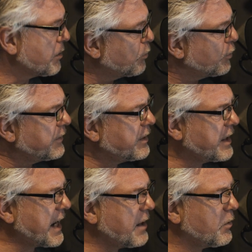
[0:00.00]
More than
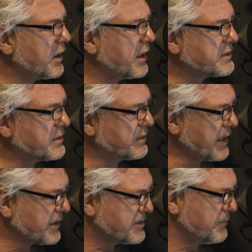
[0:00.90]
an hour later, the
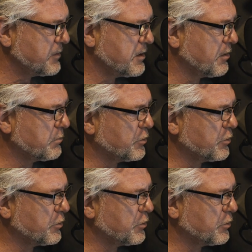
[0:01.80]
activity on